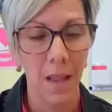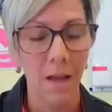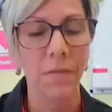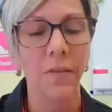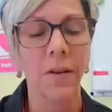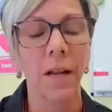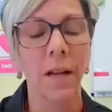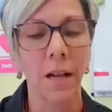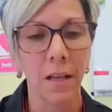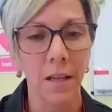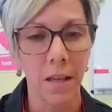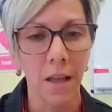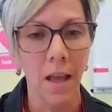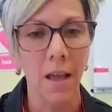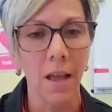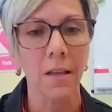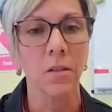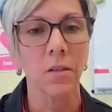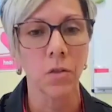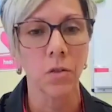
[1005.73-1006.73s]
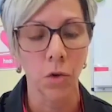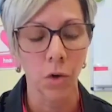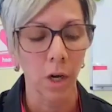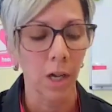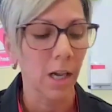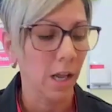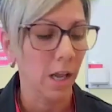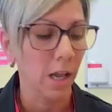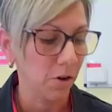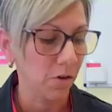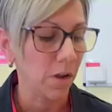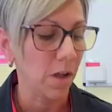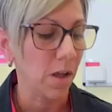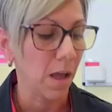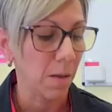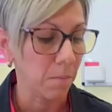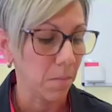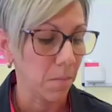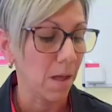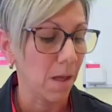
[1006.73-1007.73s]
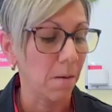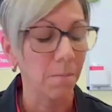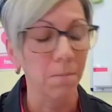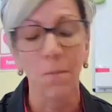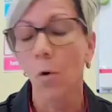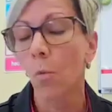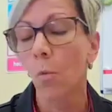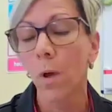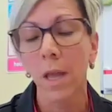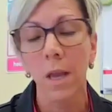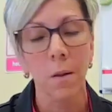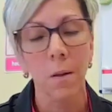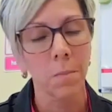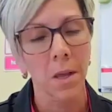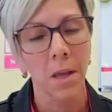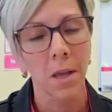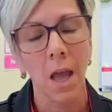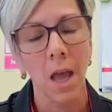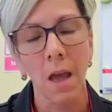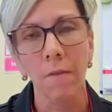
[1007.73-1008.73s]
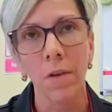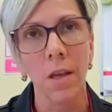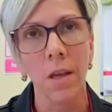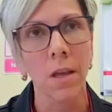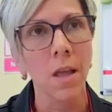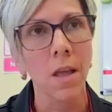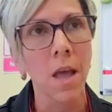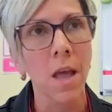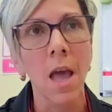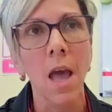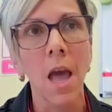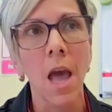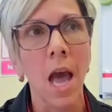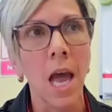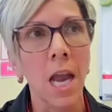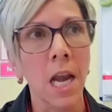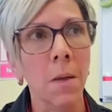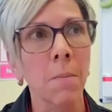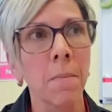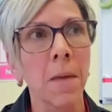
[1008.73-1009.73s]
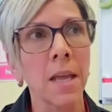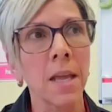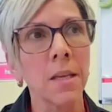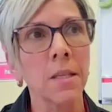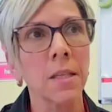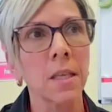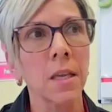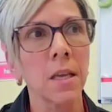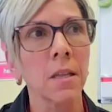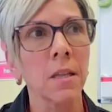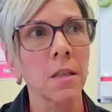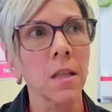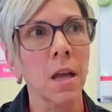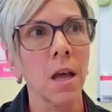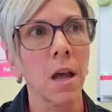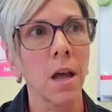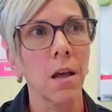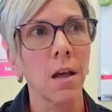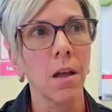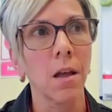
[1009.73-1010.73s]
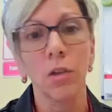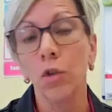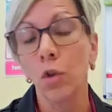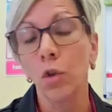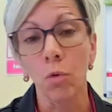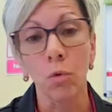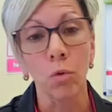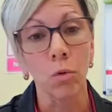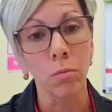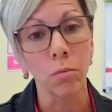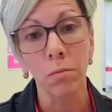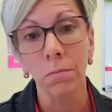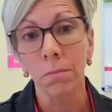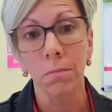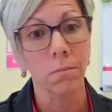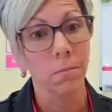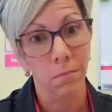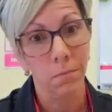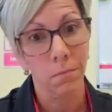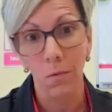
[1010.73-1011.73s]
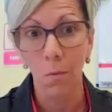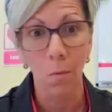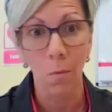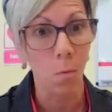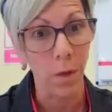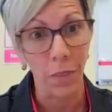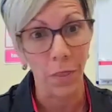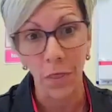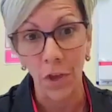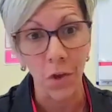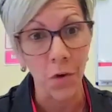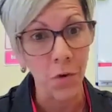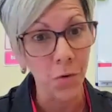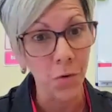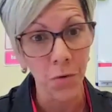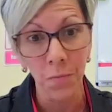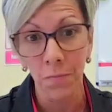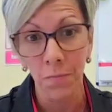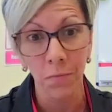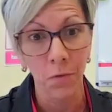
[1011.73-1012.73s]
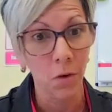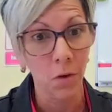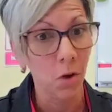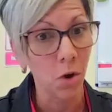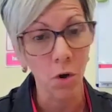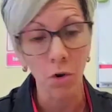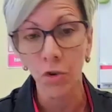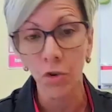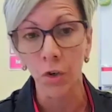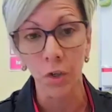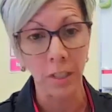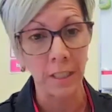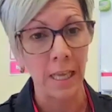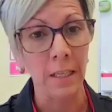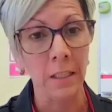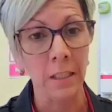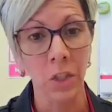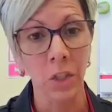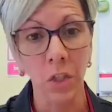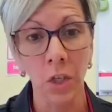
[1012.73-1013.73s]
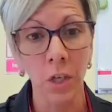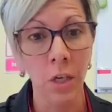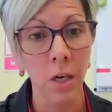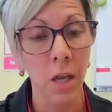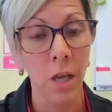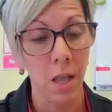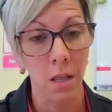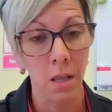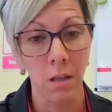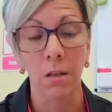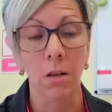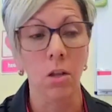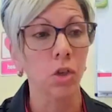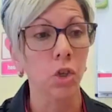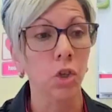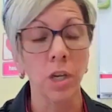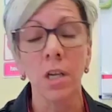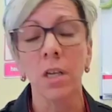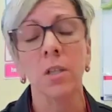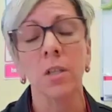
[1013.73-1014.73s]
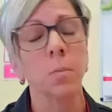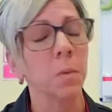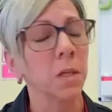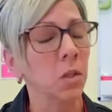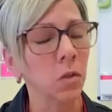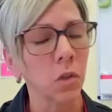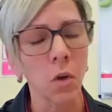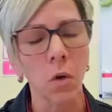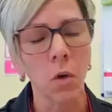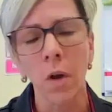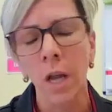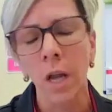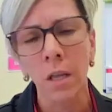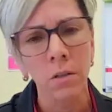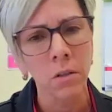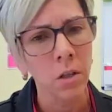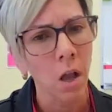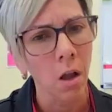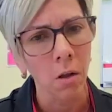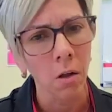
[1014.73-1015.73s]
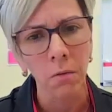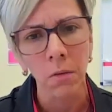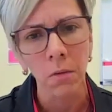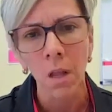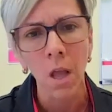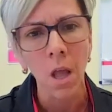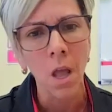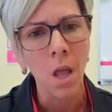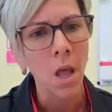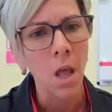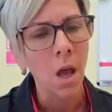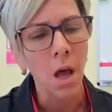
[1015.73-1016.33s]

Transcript: Definitely, yes, totally agree. Um, uh, we have been having an amazing school with you, Grow Your Center, and she has been so hands on